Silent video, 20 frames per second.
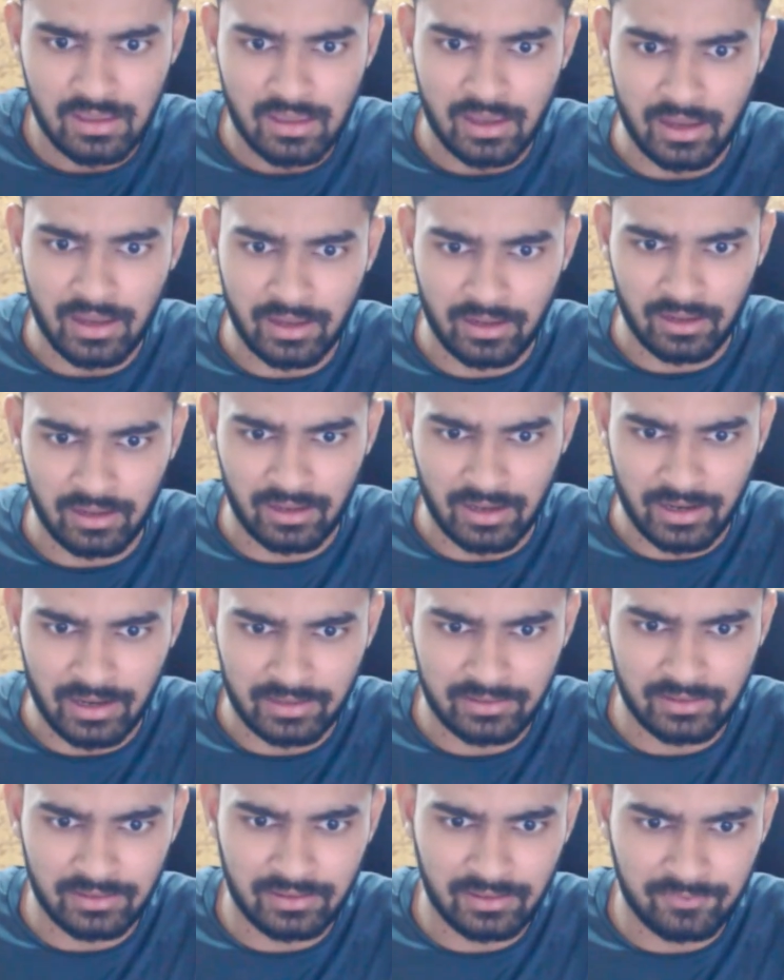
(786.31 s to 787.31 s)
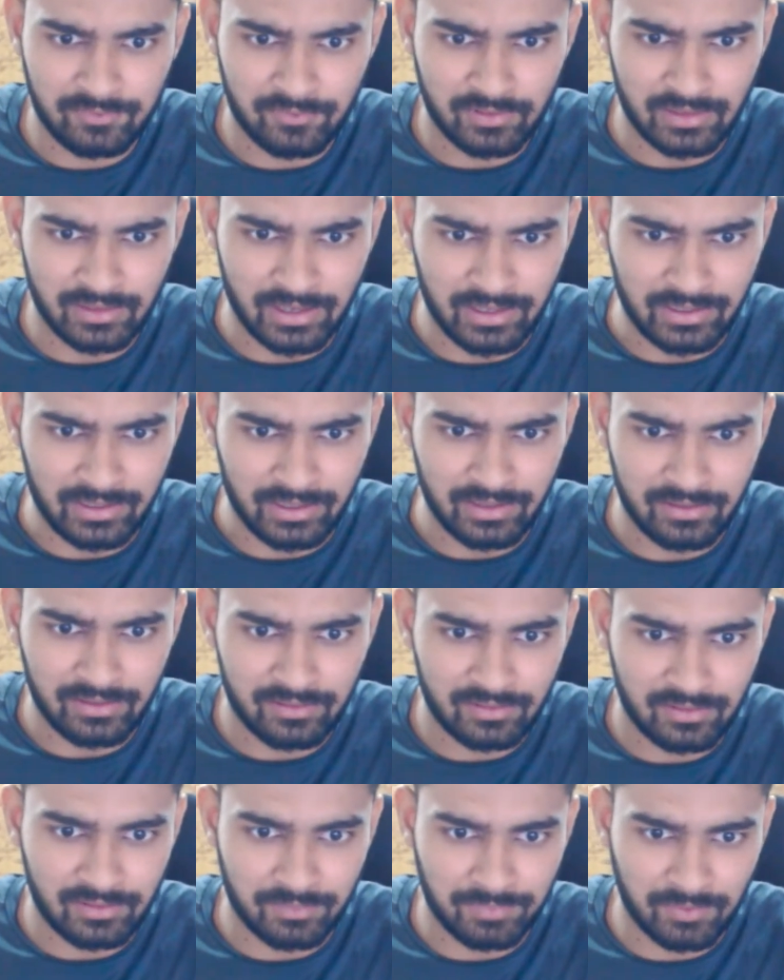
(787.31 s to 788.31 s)
Hi, I did it for 19.
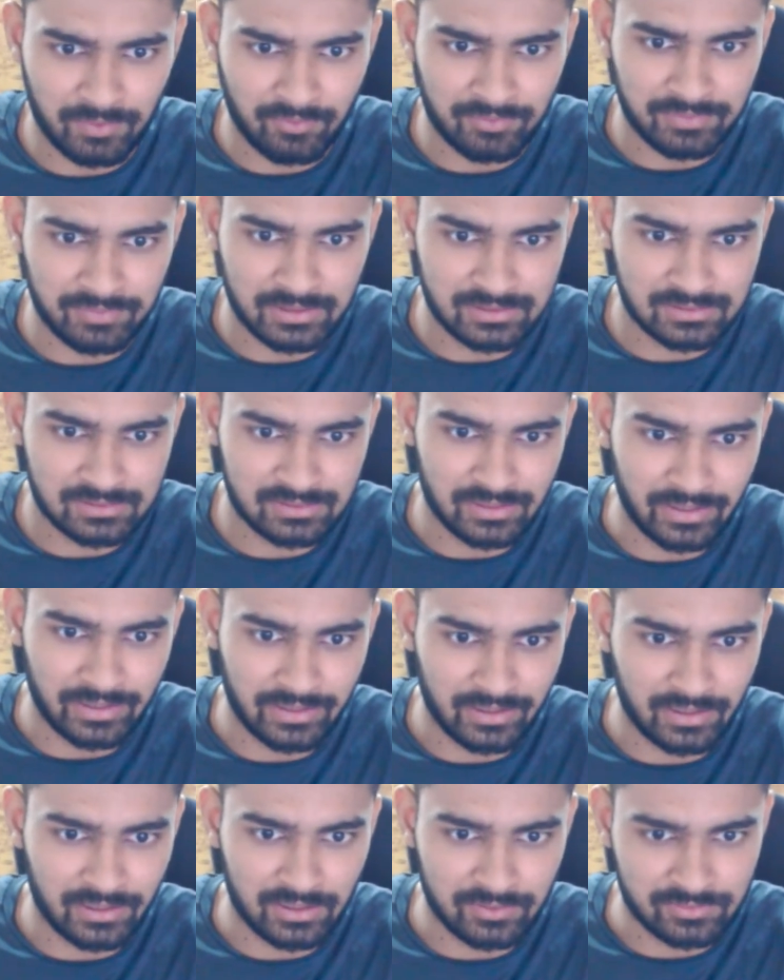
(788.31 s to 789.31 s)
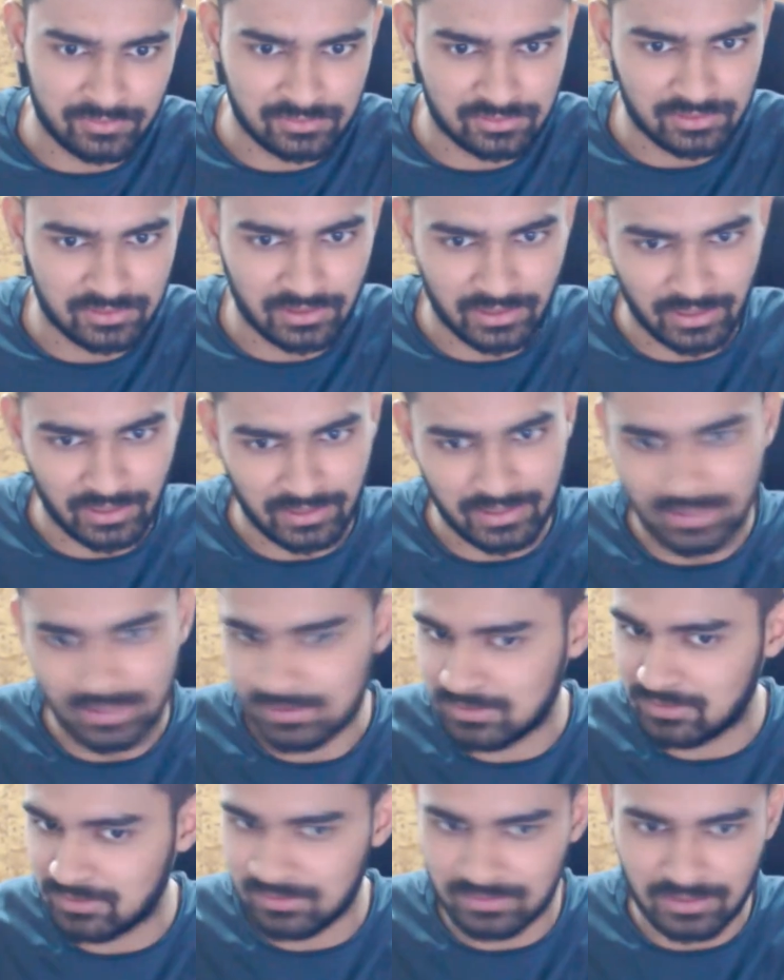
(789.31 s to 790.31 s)
111 minus 98 equals to 13.
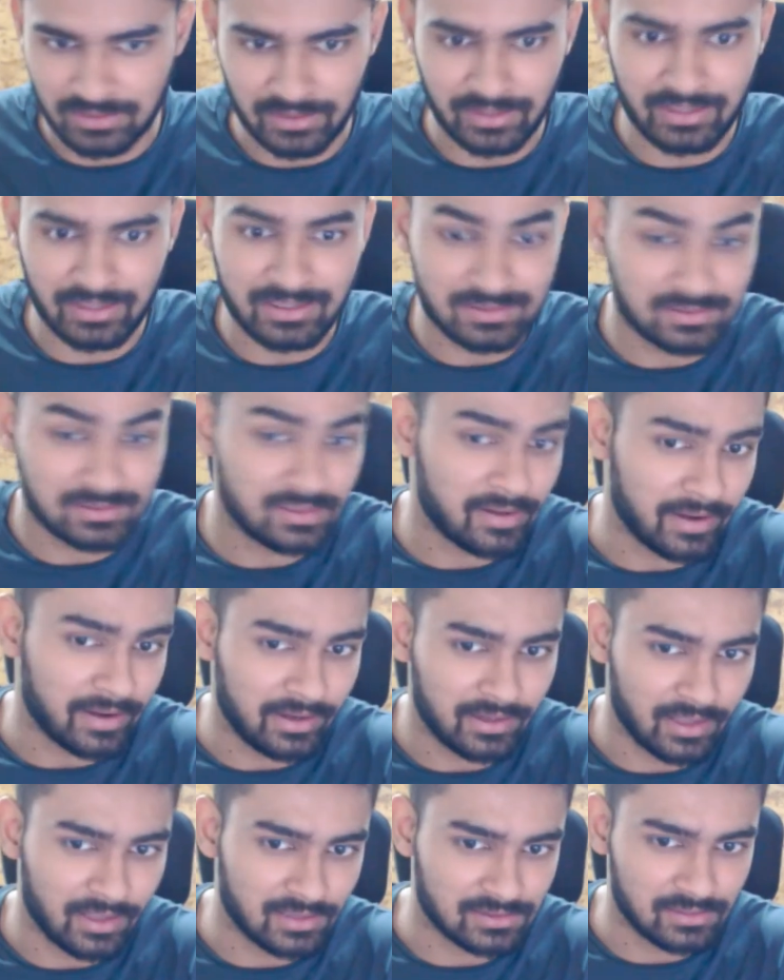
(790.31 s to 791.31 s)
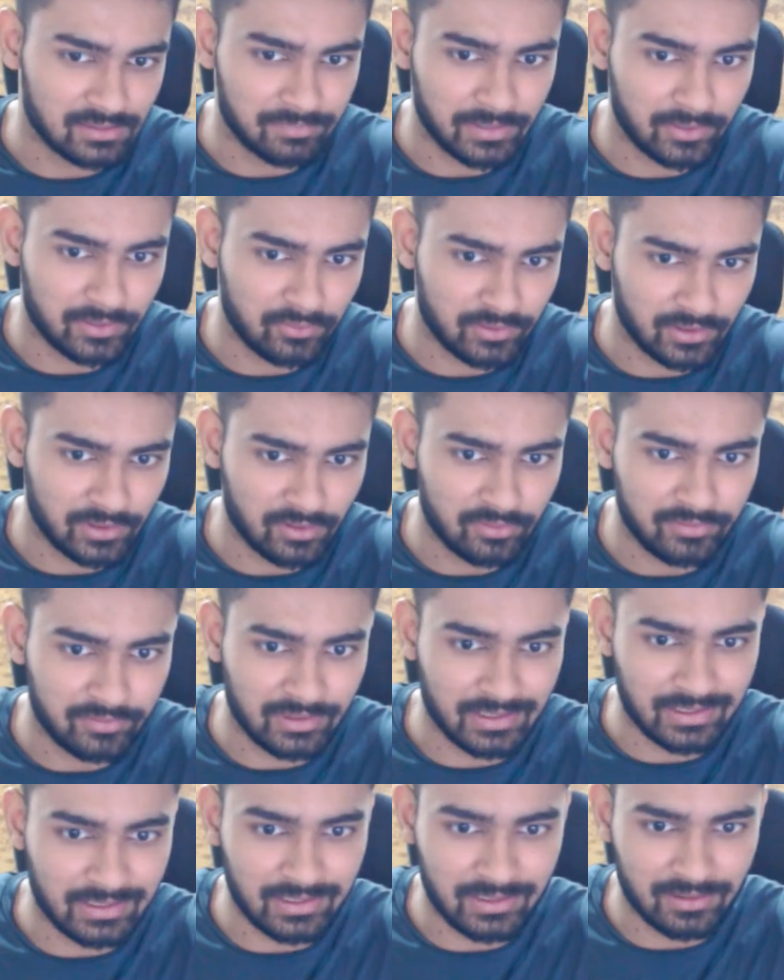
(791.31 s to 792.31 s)
Yes, 13 is the right answer, but you cannot
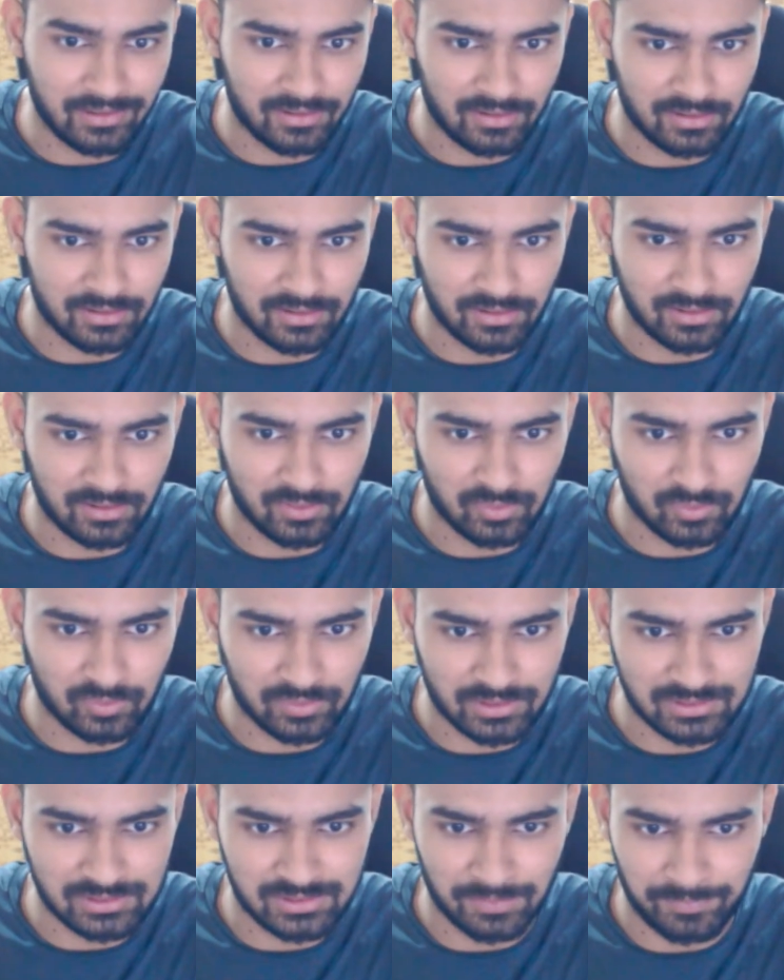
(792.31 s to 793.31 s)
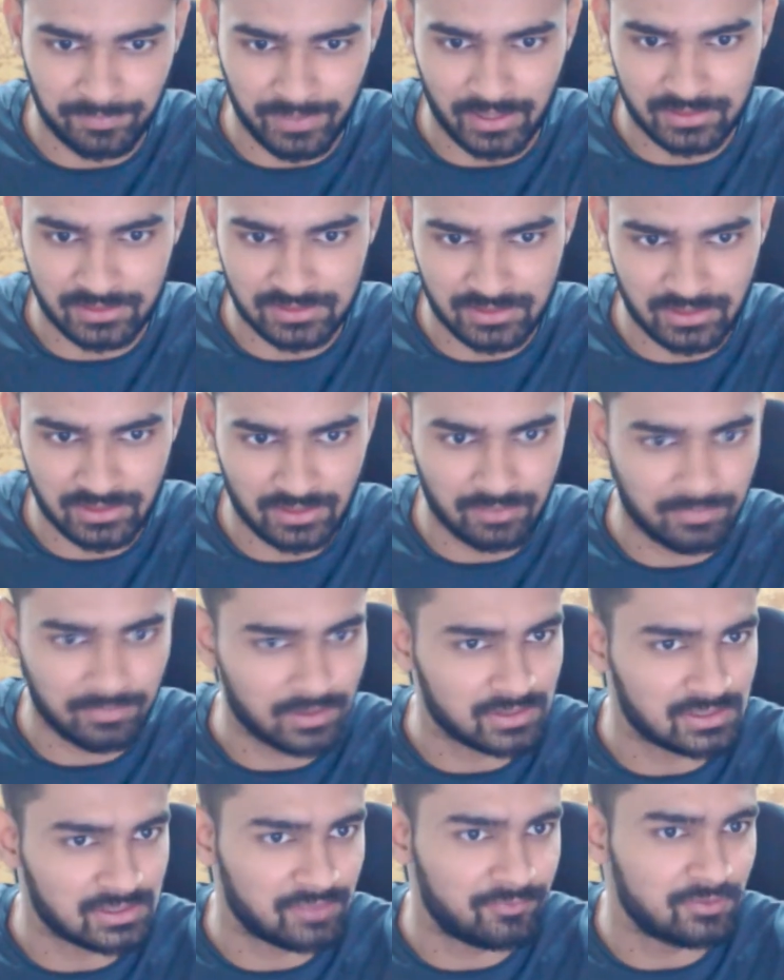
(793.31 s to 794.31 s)
really do the subtraction here,
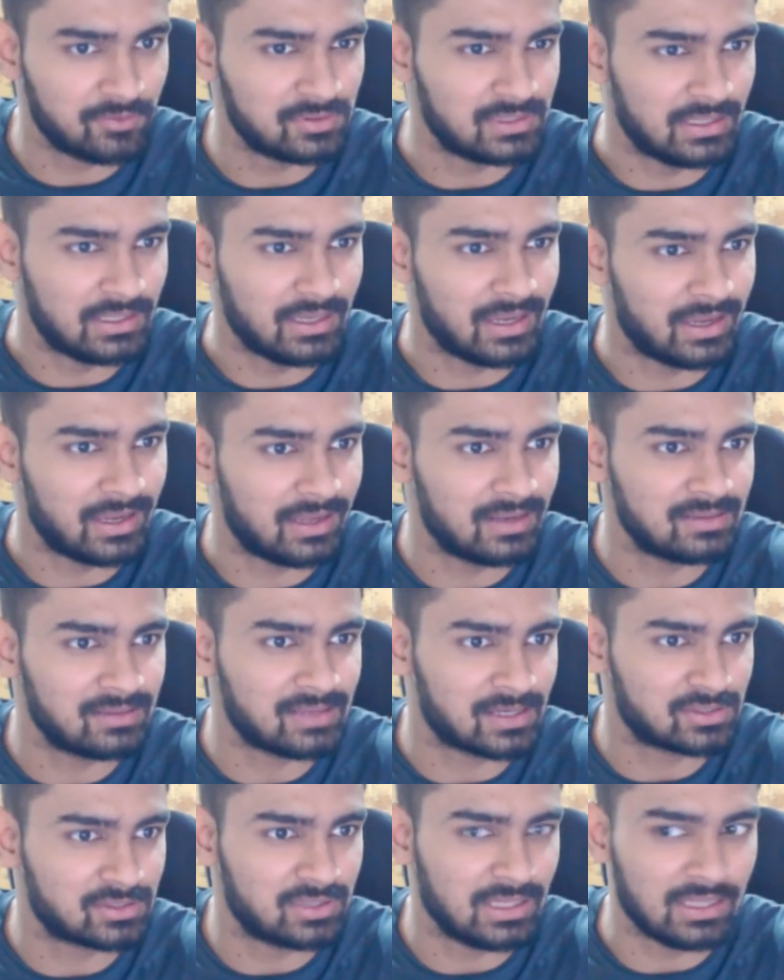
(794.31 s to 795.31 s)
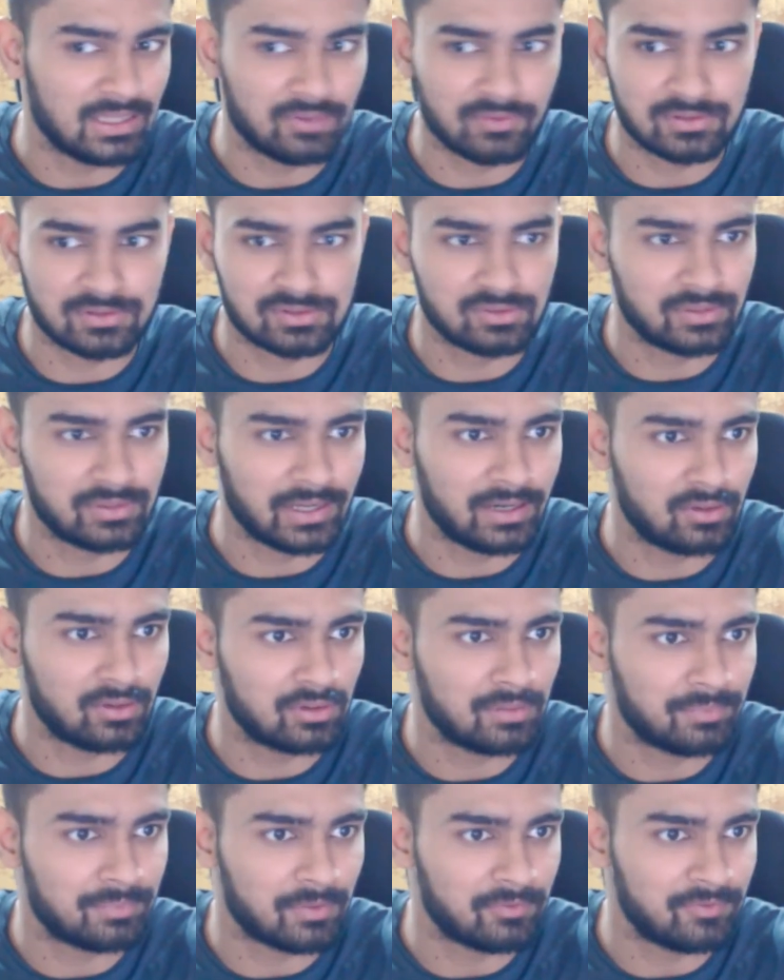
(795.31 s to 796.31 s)
because if you see, n is actually equals to 10 to
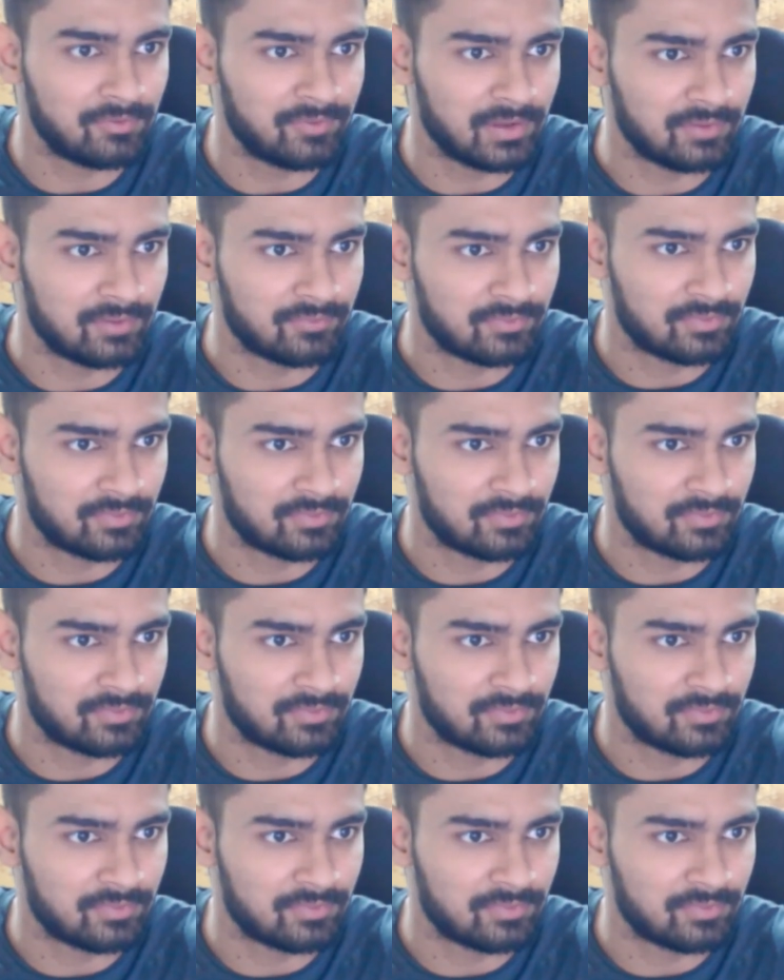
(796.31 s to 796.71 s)
the power 5.